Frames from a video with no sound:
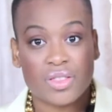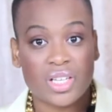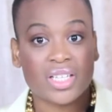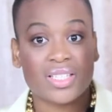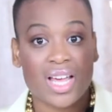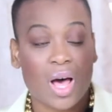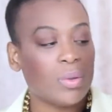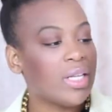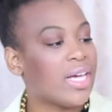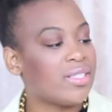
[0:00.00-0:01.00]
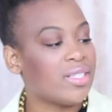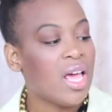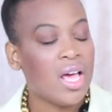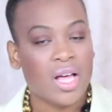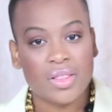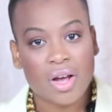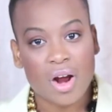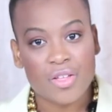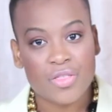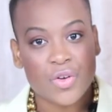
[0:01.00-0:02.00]
Thick Towelettes there
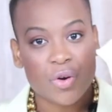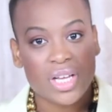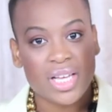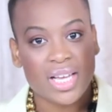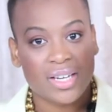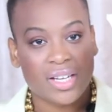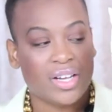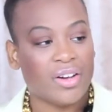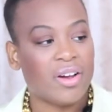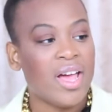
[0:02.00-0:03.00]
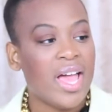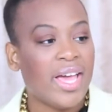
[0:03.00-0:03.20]
are 30 in here